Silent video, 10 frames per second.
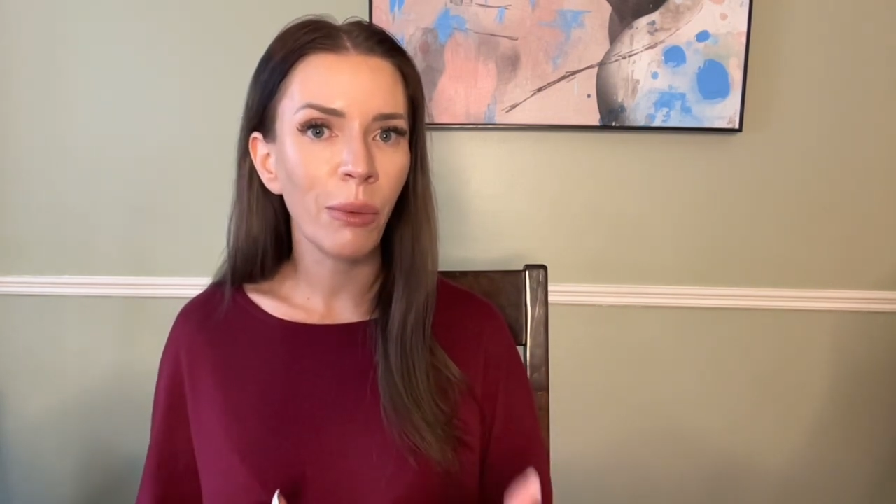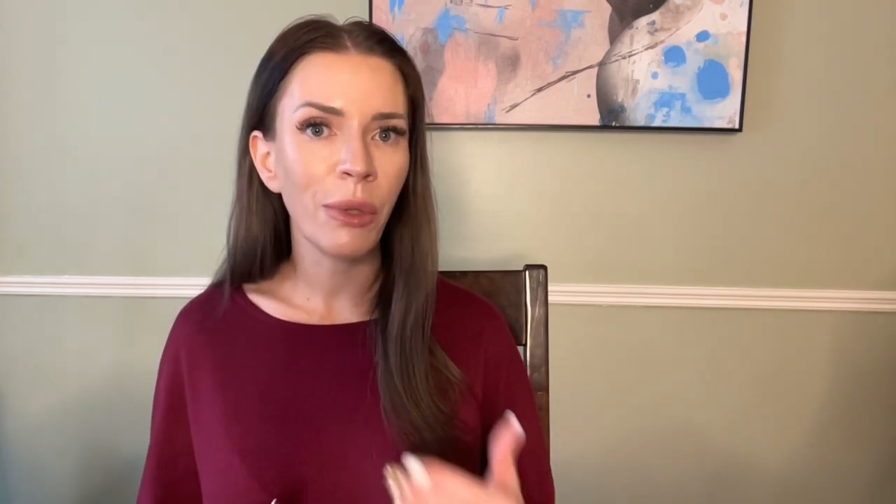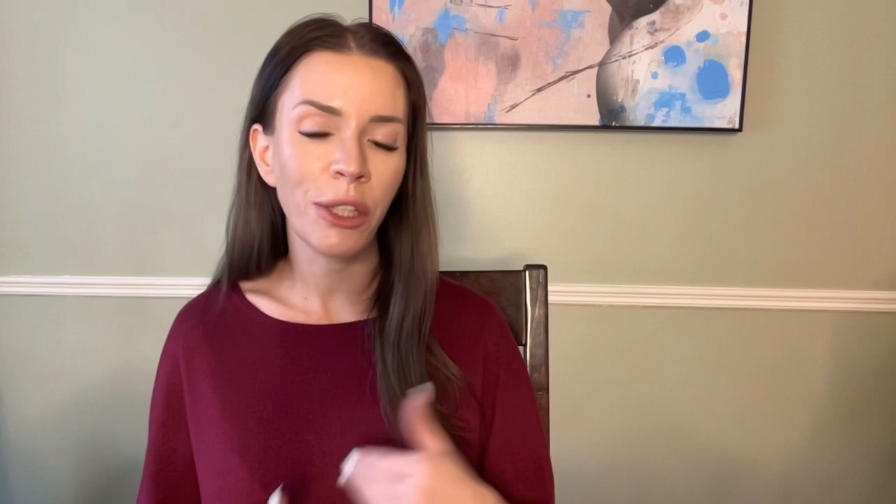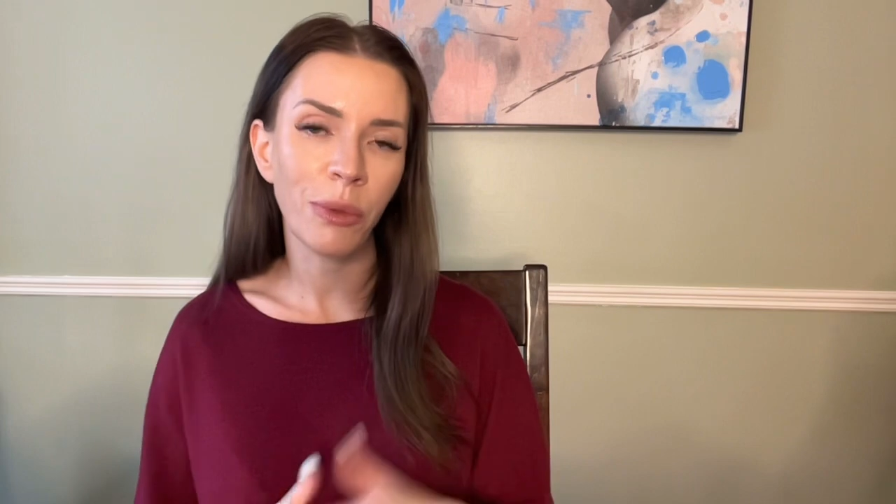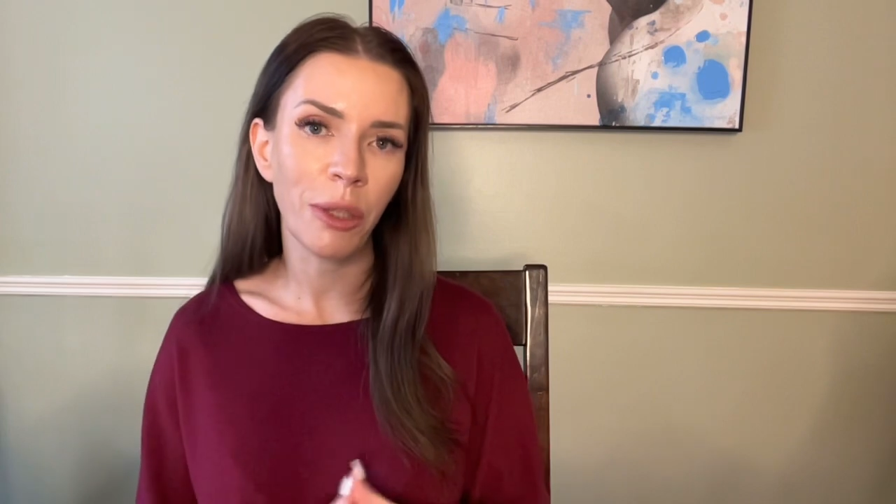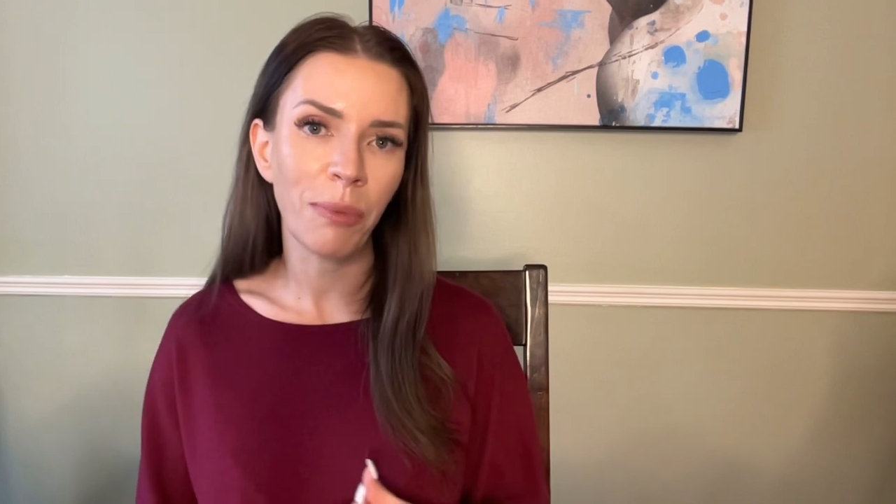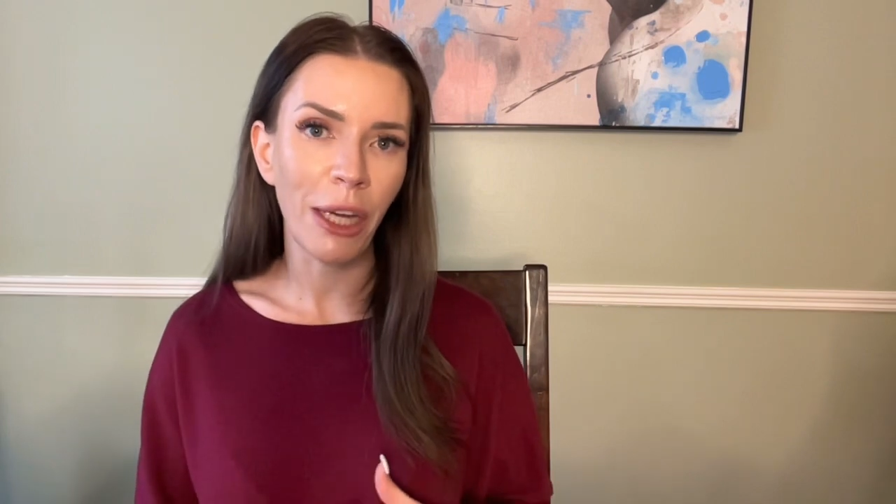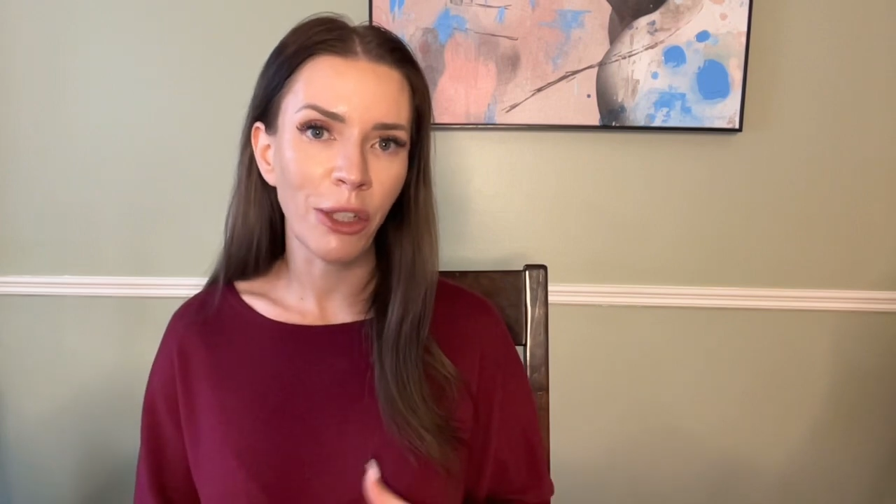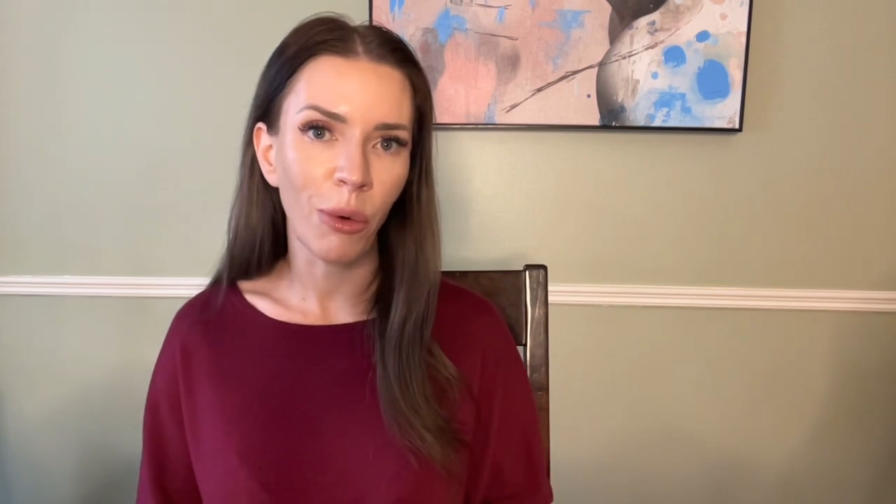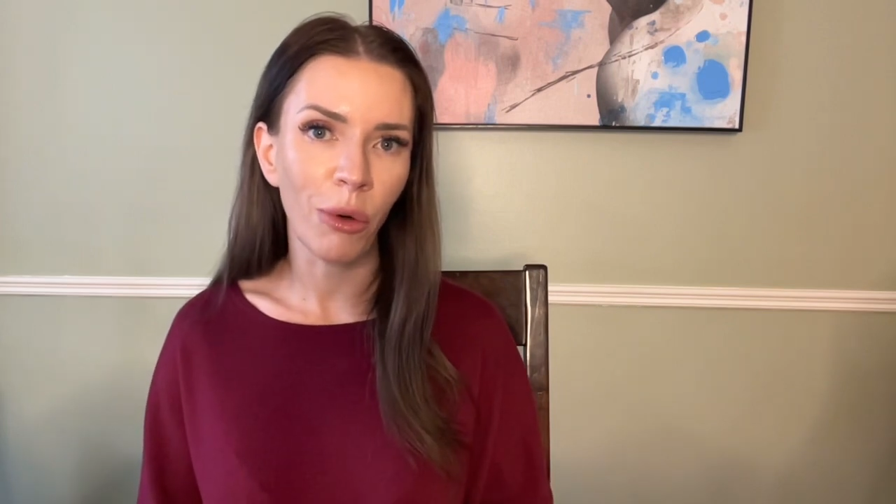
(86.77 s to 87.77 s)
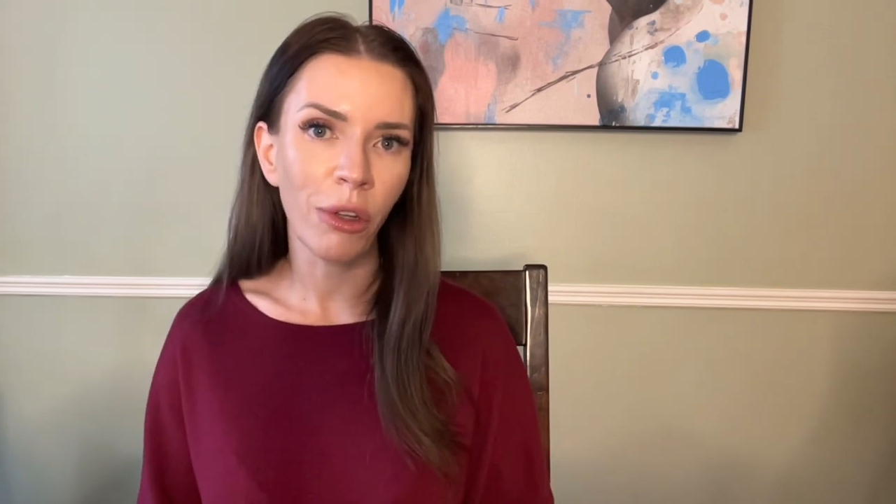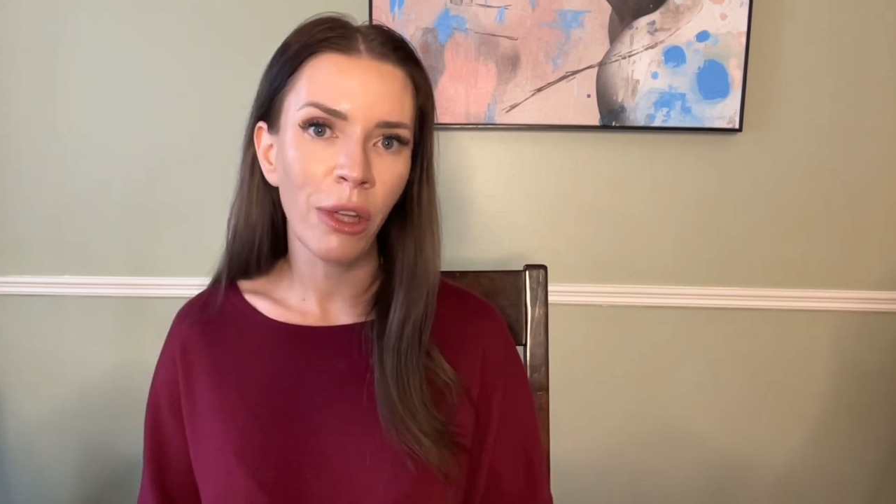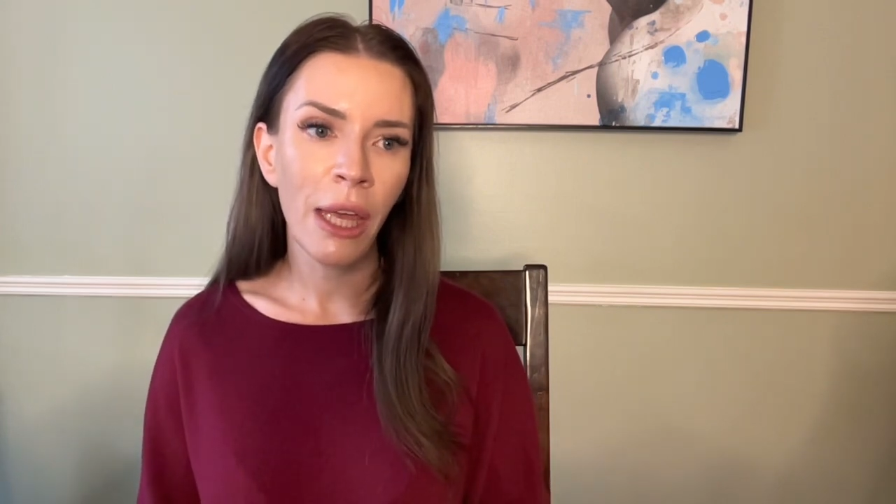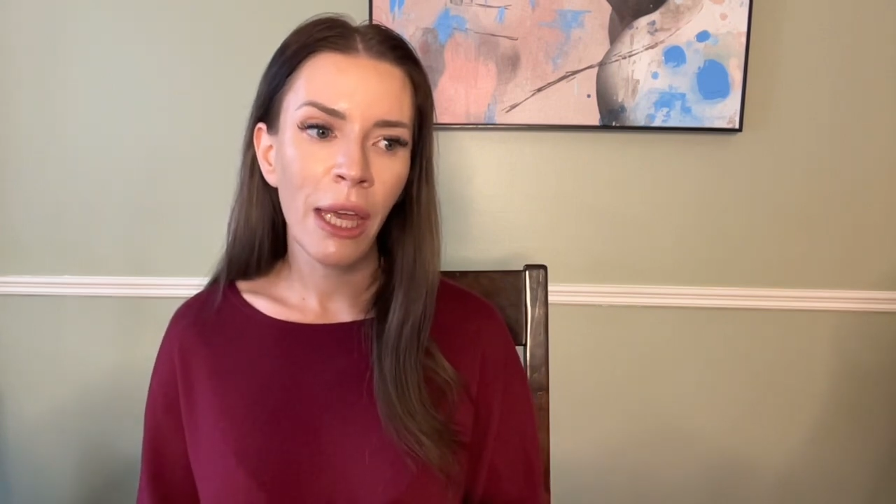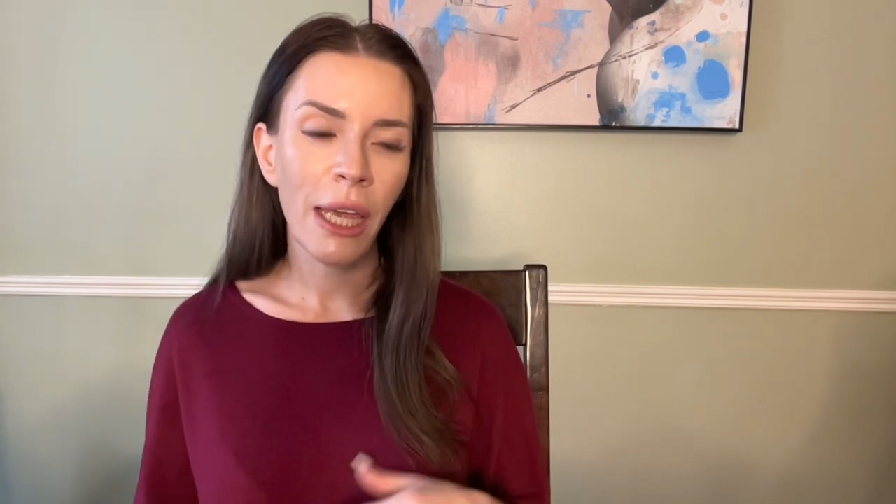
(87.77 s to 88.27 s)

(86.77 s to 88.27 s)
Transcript: with a switch back to oral